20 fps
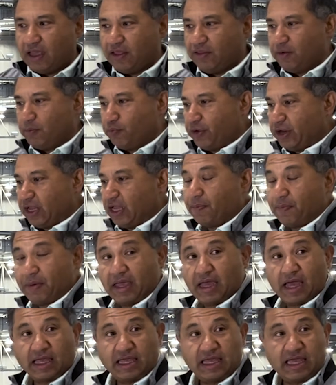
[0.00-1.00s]
and then bring up
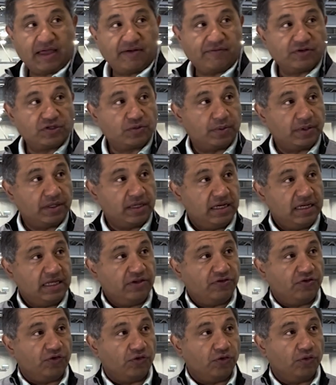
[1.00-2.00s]
AI Canvas when you
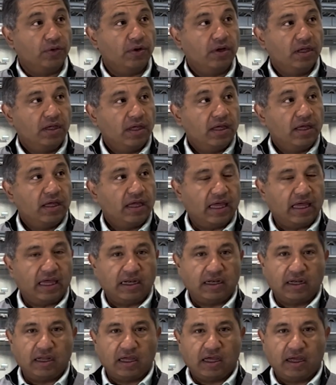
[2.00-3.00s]
need to,
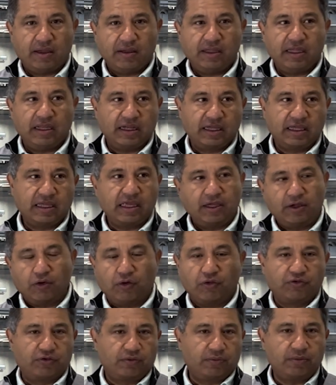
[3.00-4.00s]
and uh, and it can
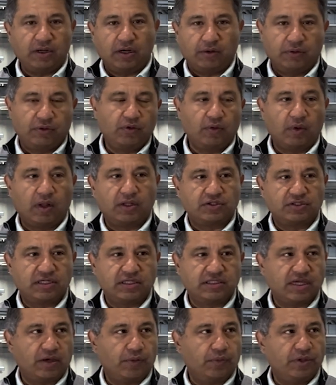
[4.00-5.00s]
go, you know, do all
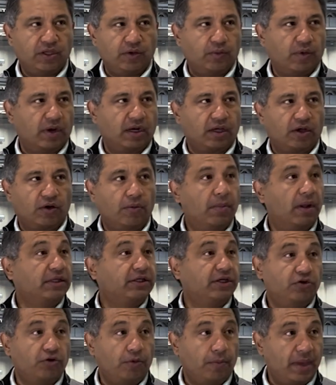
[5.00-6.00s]
those insight when you want to go
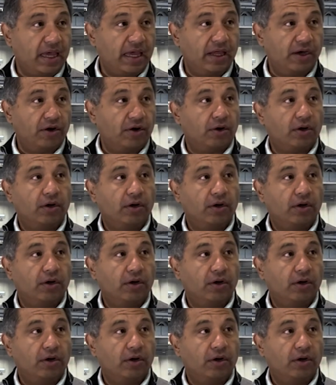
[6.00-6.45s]
multi-domain yeah.